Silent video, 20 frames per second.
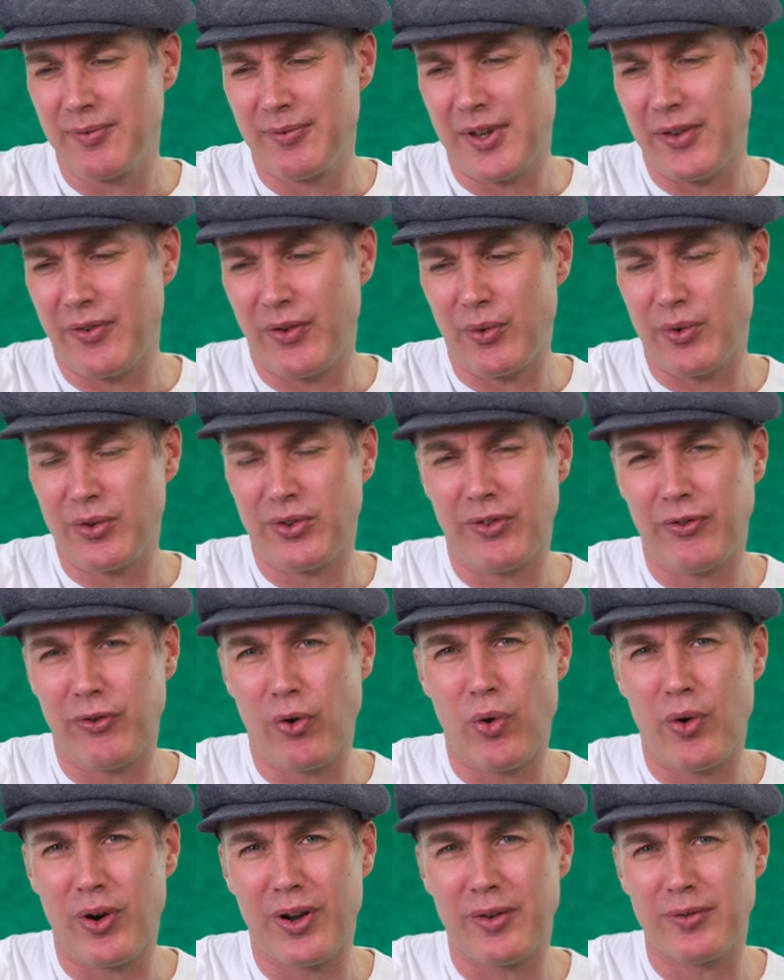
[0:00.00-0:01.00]
if it was a
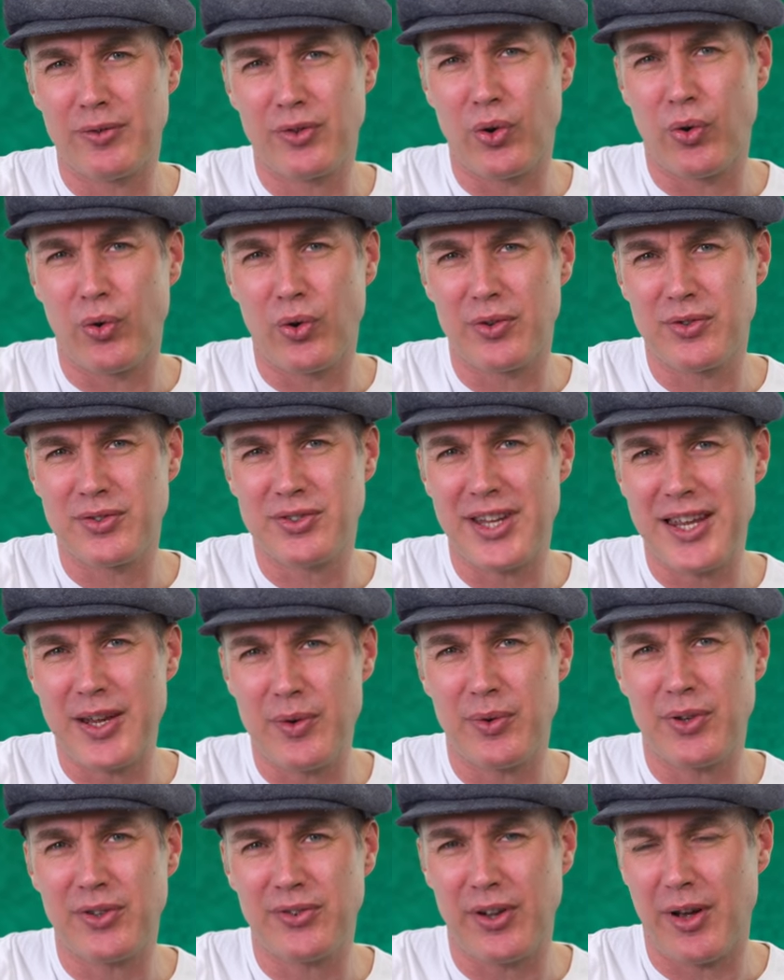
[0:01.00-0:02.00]
four chord
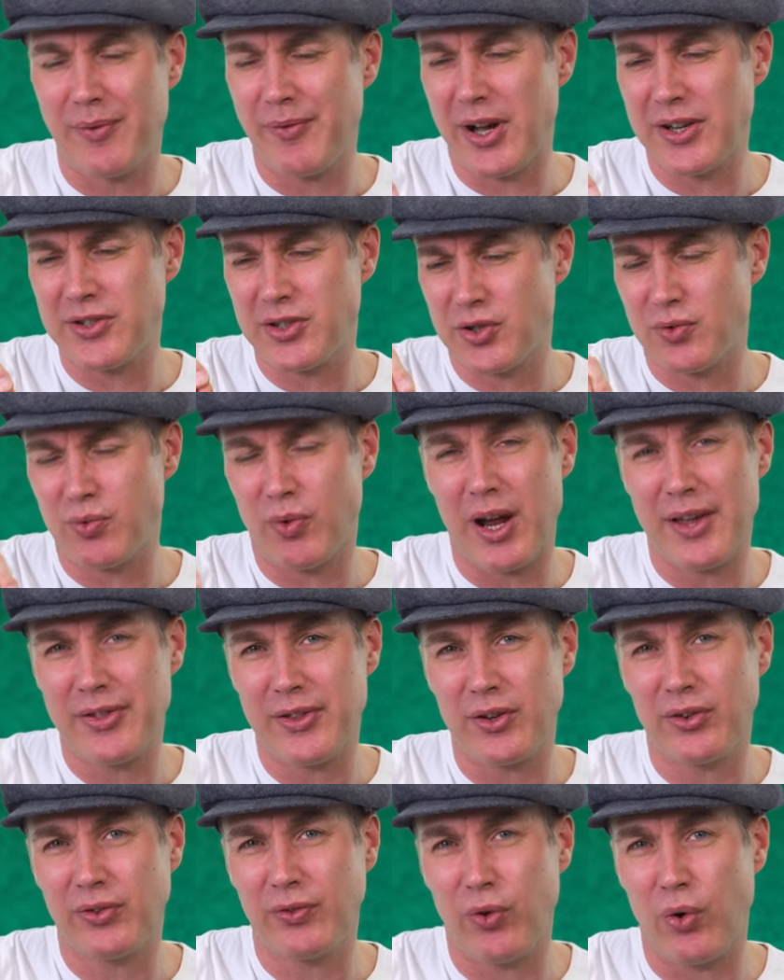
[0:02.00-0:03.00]
sequence, I might just write
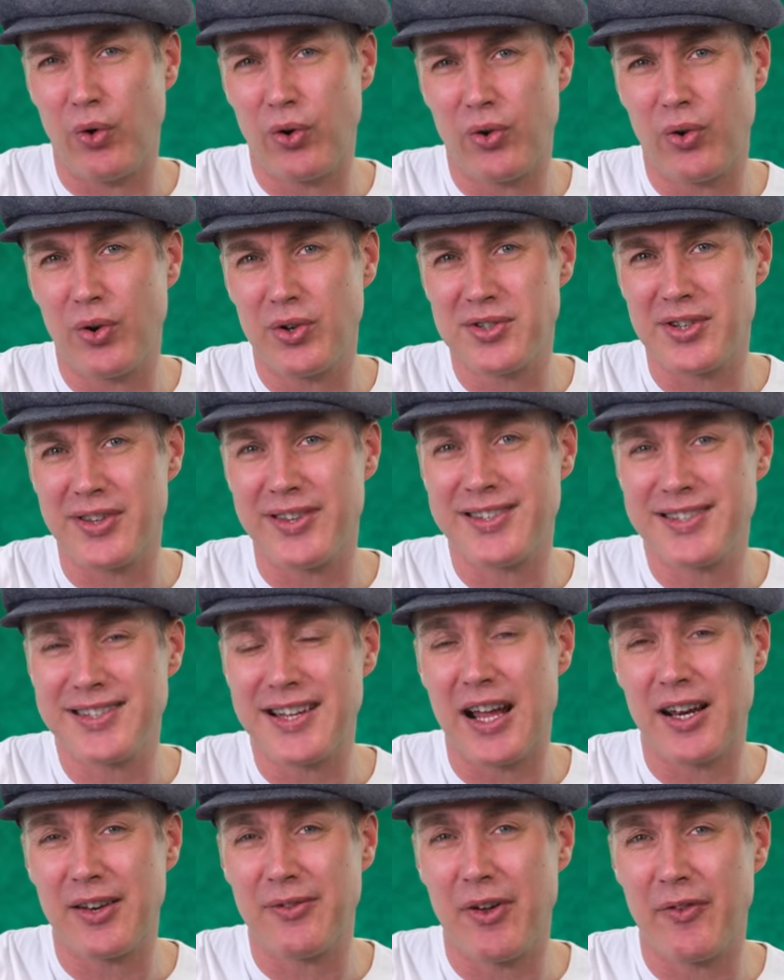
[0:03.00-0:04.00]
those four chords at the
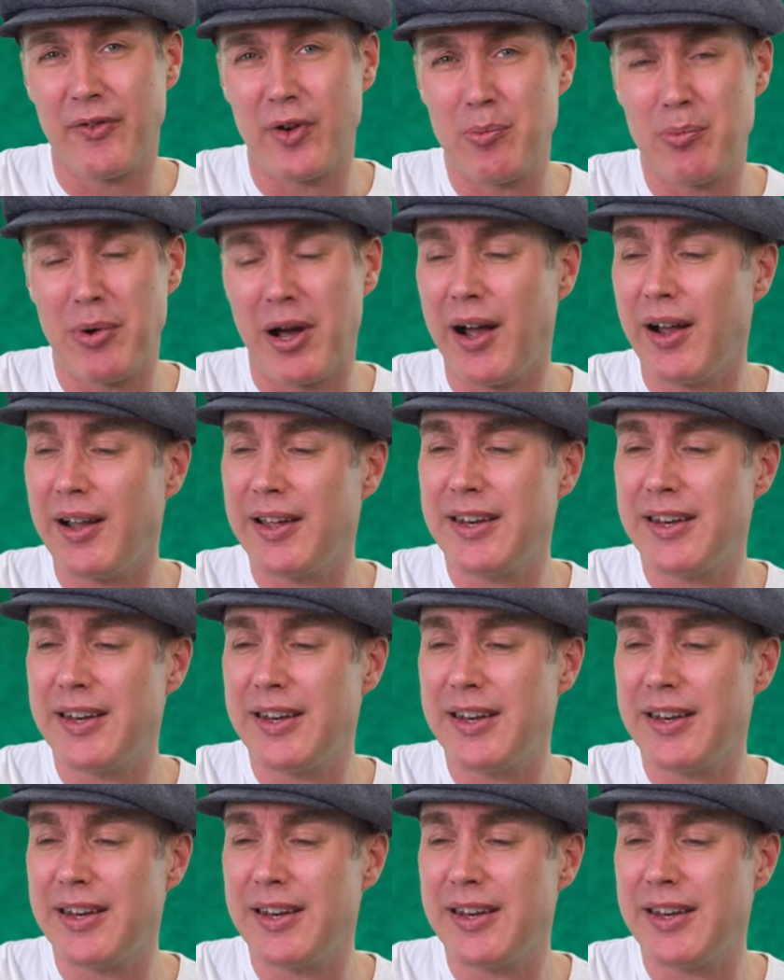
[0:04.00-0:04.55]
start of every bar.